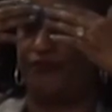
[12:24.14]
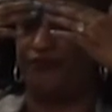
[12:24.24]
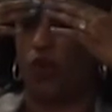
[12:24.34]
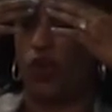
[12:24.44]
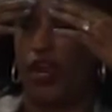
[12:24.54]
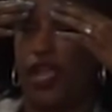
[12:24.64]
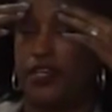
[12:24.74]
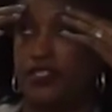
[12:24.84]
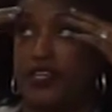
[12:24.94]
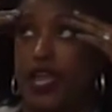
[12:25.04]

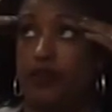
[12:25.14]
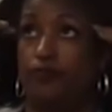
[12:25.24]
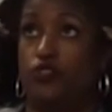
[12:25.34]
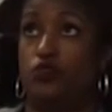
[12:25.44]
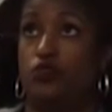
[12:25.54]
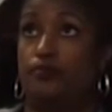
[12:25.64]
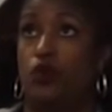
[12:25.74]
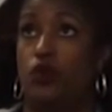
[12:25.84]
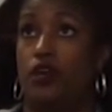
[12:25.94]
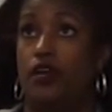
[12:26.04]
forehead taped to the
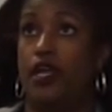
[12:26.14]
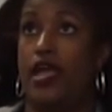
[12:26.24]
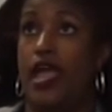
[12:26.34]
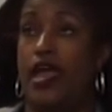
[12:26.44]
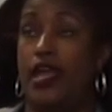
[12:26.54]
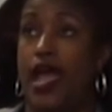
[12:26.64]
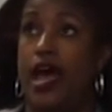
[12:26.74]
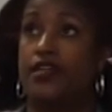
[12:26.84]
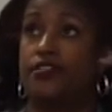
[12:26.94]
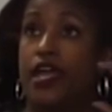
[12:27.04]
board and he
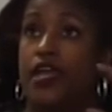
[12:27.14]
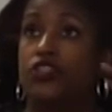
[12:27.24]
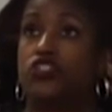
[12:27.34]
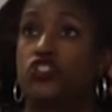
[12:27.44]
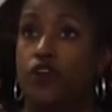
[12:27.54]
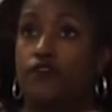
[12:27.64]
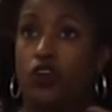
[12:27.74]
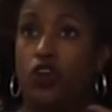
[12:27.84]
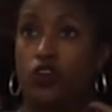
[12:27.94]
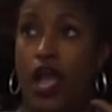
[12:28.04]
has a
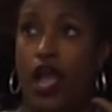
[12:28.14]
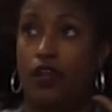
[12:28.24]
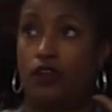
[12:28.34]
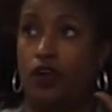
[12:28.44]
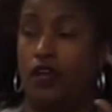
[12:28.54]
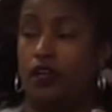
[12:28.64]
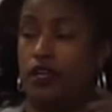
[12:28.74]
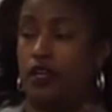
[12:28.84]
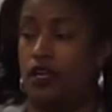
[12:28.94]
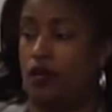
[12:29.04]
cervical collar on.
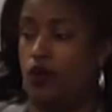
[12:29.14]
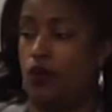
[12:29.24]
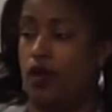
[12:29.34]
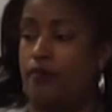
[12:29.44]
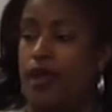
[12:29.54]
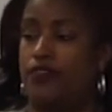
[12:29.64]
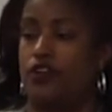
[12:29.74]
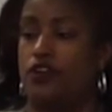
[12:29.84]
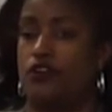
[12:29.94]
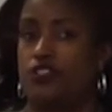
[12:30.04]
What am I, the
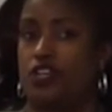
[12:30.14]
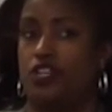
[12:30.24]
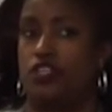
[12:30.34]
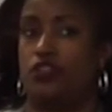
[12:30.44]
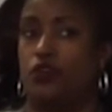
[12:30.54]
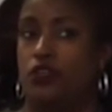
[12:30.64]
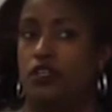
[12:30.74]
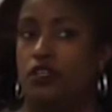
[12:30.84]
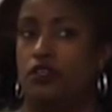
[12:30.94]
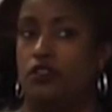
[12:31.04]
nurse, going to do?
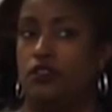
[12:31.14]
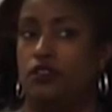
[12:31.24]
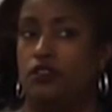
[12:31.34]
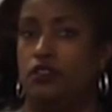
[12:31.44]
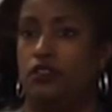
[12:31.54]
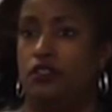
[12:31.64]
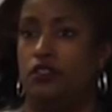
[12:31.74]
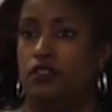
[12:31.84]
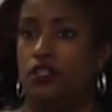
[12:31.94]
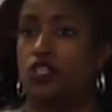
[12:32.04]

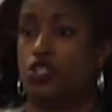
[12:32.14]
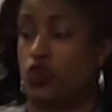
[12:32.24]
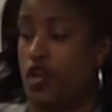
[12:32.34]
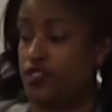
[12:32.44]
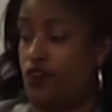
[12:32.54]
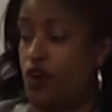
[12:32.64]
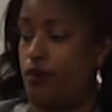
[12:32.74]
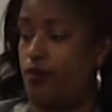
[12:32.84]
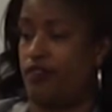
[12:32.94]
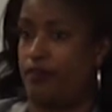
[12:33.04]
Transfer
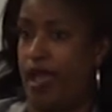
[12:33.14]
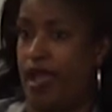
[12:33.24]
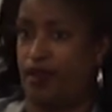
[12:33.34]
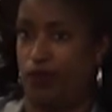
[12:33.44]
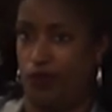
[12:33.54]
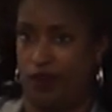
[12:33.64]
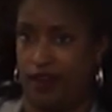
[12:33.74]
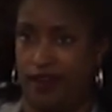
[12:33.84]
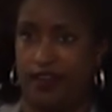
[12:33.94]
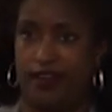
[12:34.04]
him on the backboard.
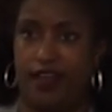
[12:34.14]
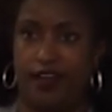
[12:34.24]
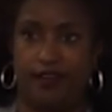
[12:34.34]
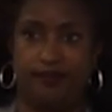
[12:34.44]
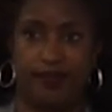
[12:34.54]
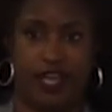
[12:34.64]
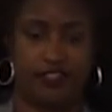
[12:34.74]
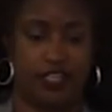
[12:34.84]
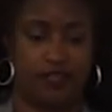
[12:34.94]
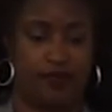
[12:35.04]
Yeah, you gotta
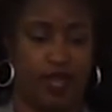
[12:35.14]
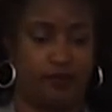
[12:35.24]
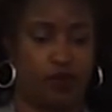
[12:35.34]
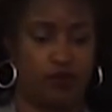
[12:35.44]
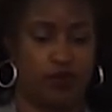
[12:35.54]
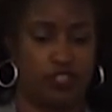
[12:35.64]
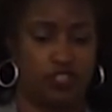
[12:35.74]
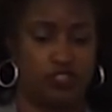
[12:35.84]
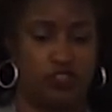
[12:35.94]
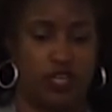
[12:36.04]
take the backboard with
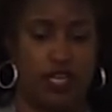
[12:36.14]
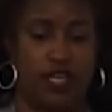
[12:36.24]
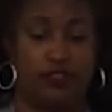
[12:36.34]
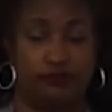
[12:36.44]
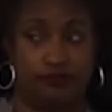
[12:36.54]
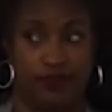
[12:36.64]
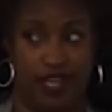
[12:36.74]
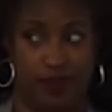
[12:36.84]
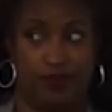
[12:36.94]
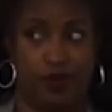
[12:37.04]
you.
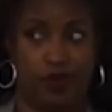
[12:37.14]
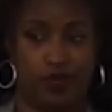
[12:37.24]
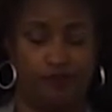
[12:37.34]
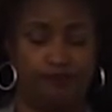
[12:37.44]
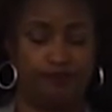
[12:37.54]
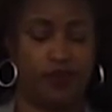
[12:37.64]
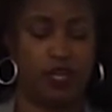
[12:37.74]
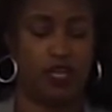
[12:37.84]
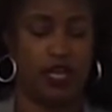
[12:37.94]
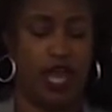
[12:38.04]
Important.
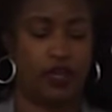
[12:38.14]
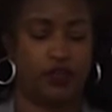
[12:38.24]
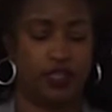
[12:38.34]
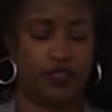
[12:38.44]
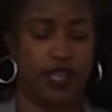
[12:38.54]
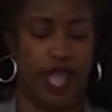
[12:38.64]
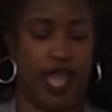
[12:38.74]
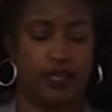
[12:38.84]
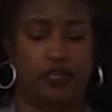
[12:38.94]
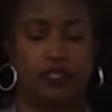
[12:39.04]
Not only that,